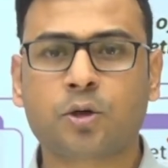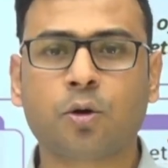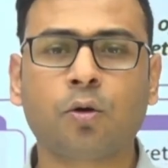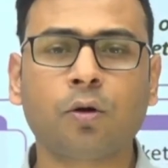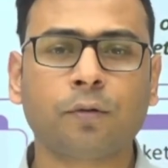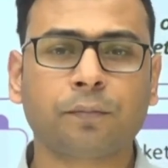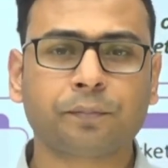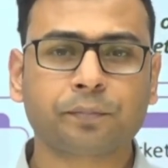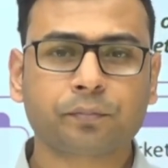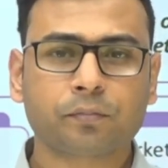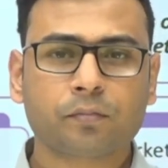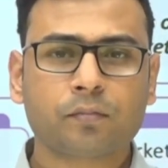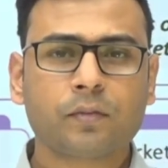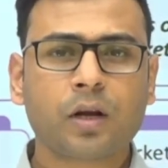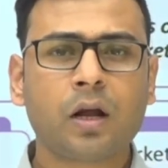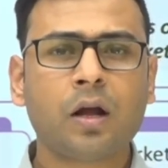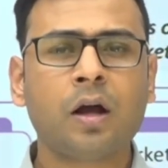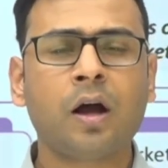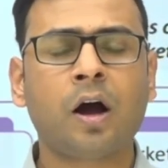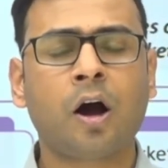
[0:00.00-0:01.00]
store
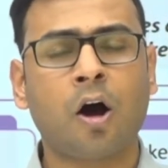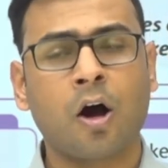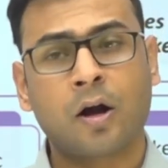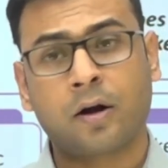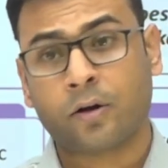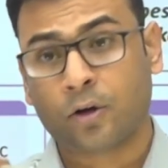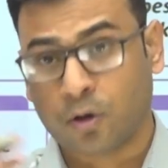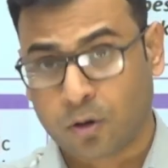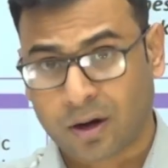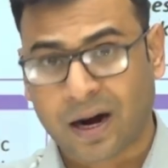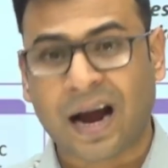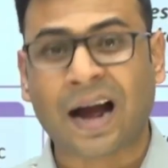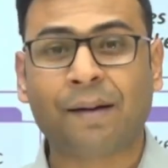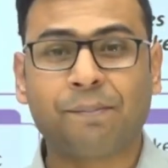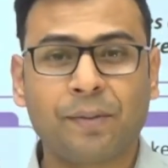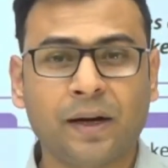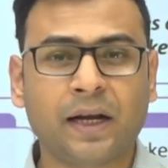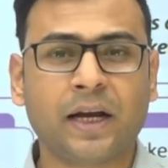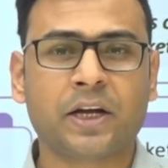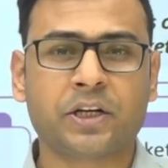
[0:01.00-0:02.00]
or your
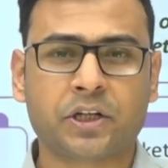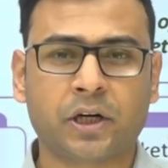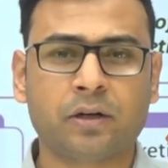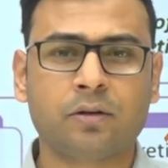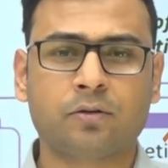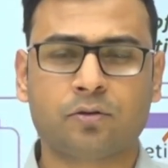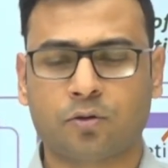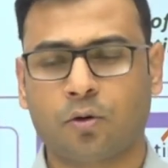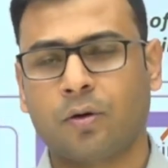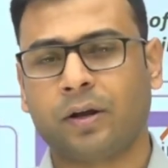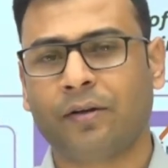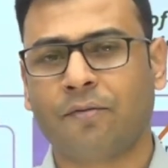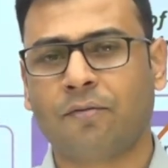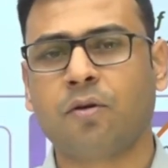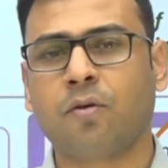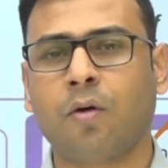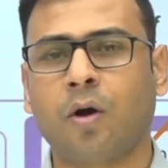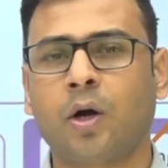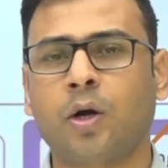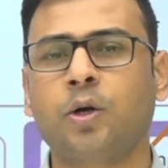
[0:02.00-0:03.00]
application so if
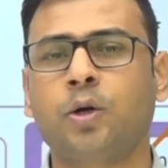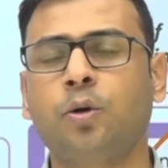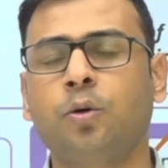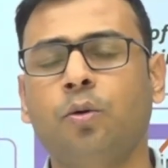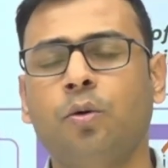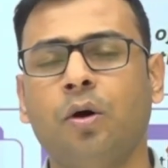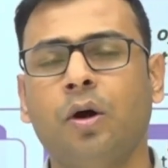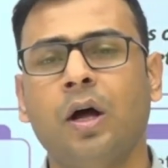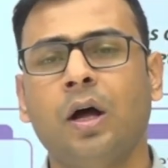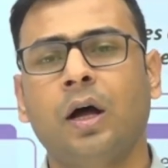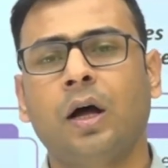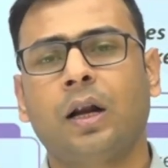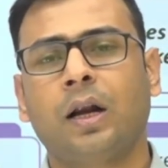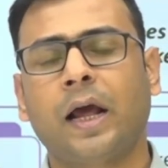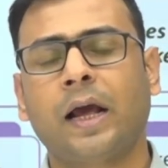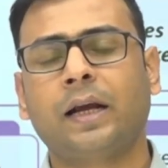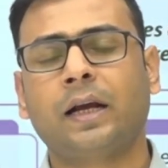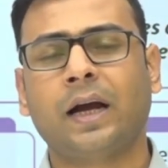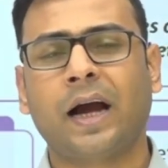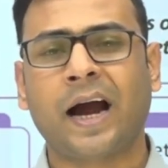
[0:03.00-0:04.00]
you want to
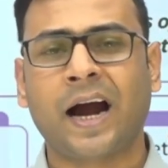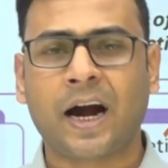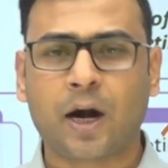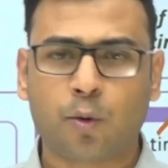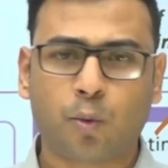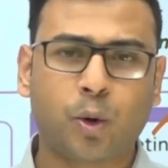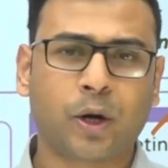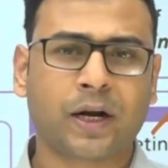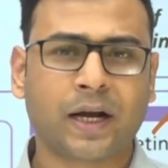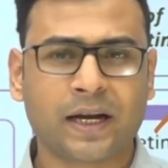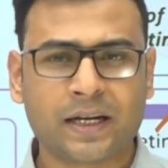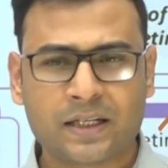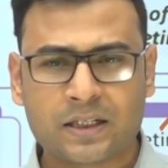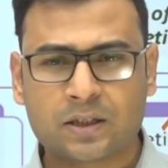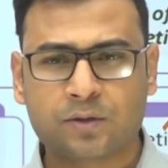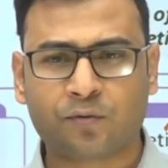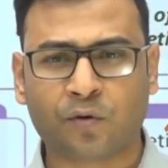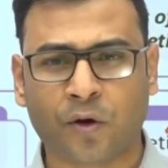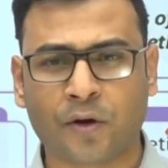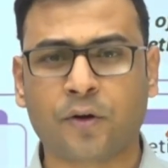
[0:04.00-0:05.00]
like
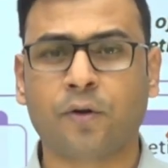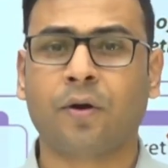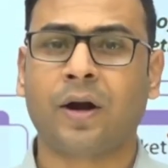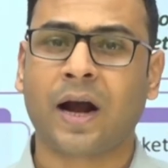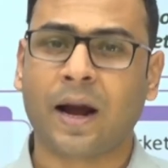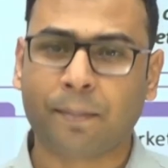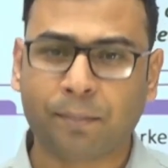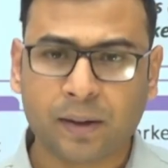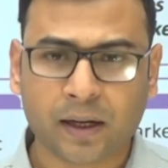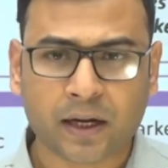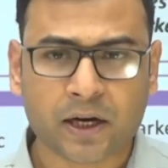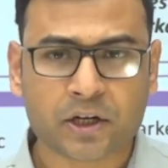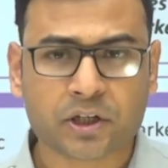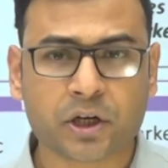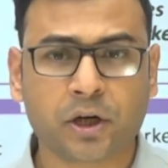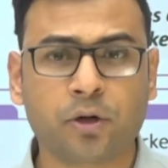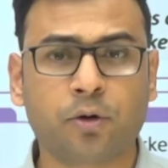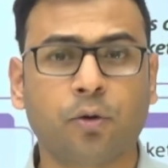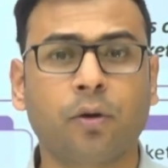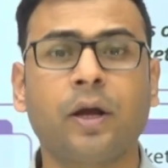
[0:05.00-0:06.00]
advertise for your
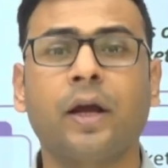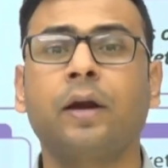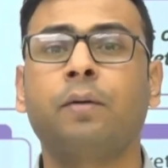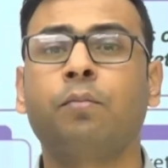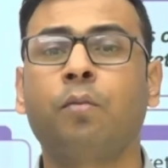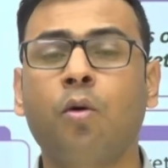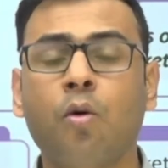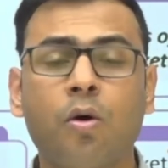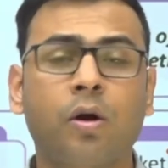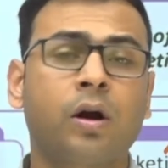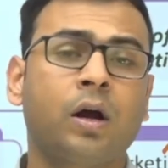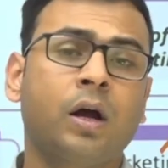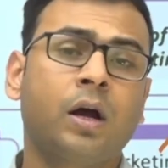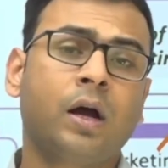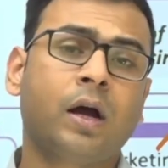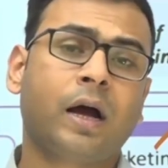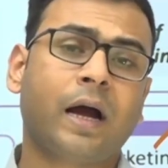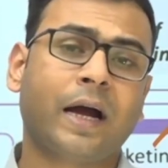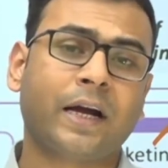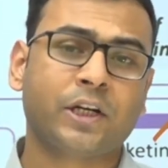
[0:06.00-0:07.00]
application to gain more
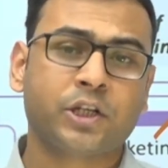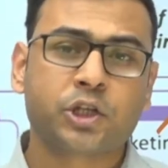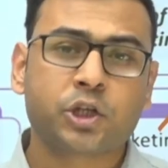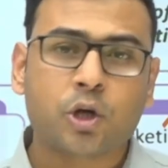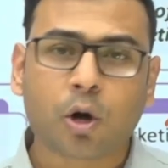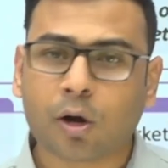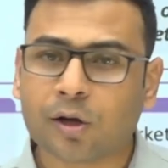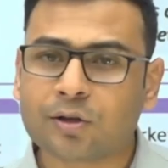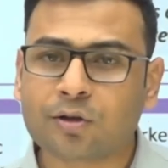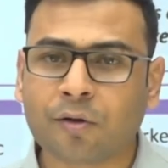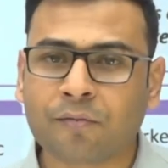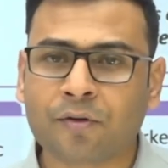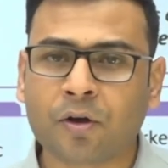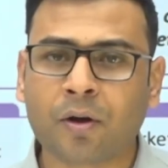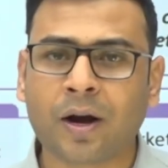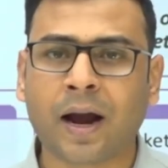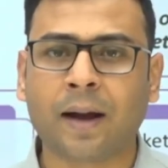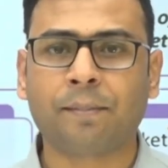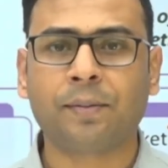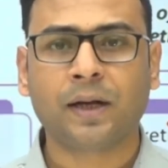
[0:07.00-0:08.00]
installs of
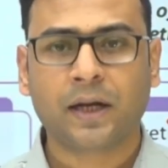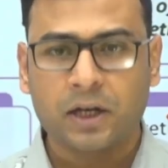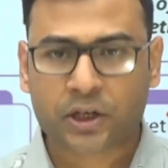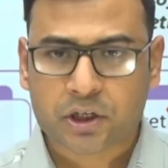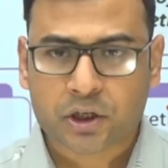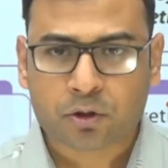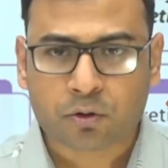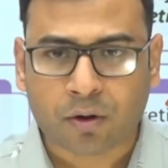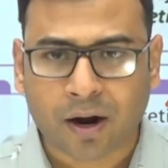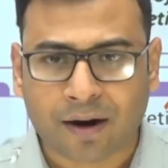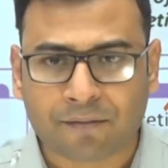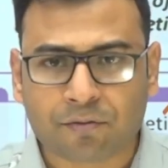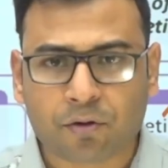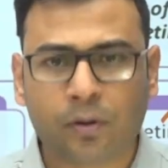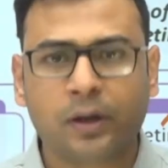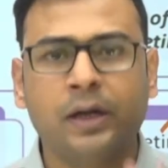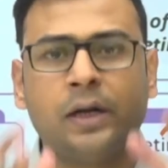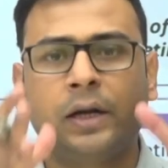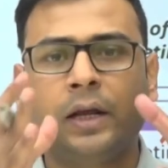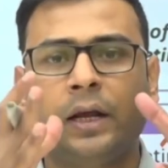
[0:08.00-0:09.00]
your application you have
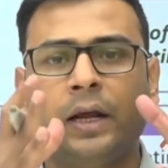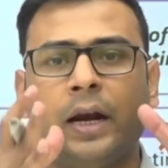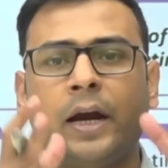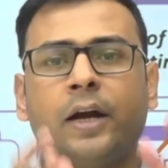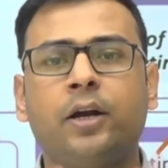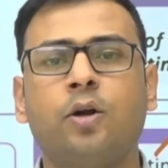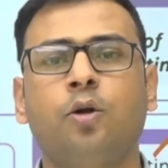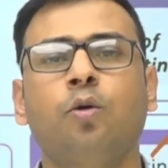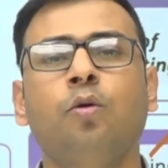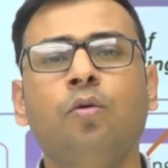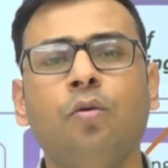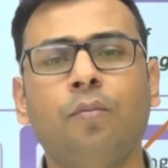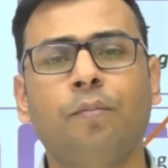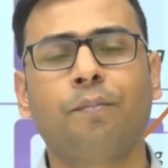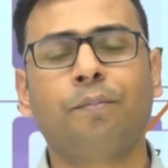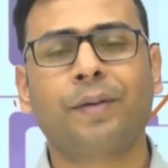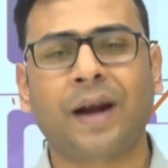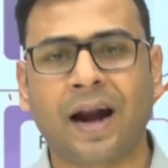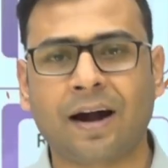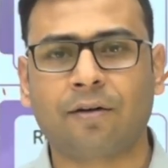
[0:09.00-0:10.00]
to integrate to
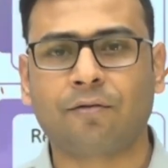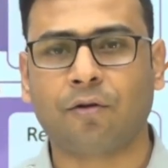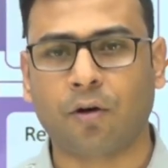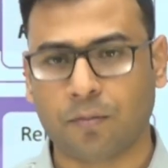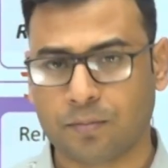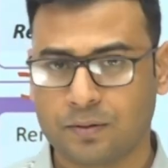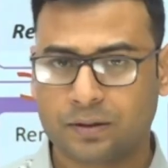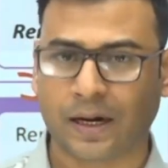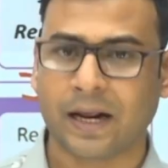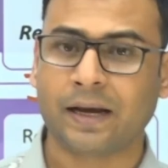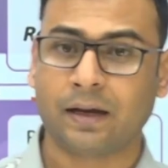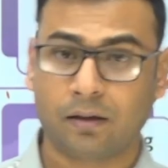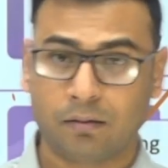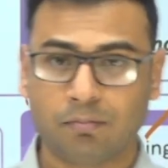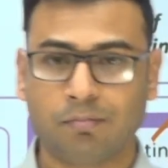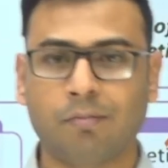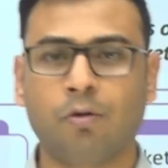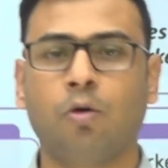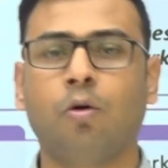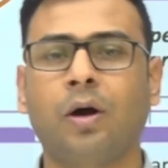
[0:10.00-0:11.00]
platforms like
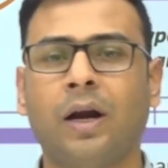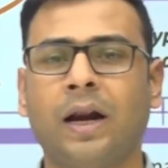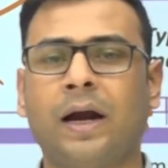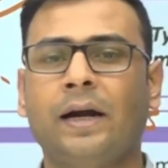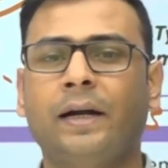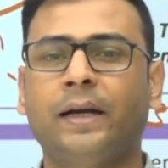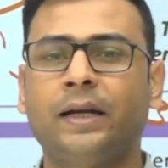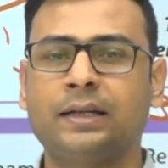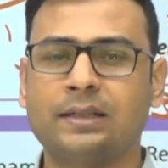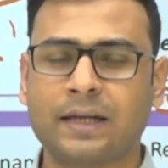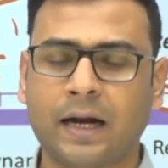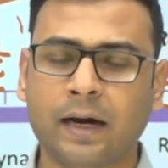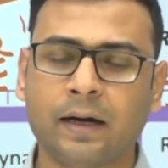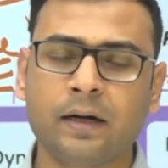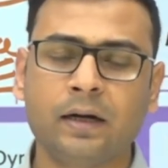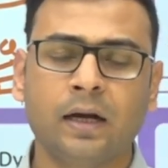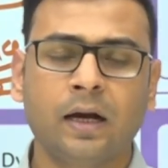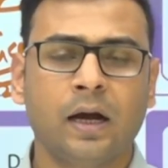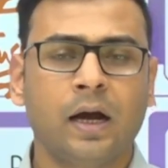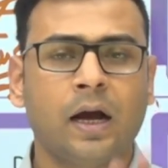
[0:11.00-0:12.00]
google analytics and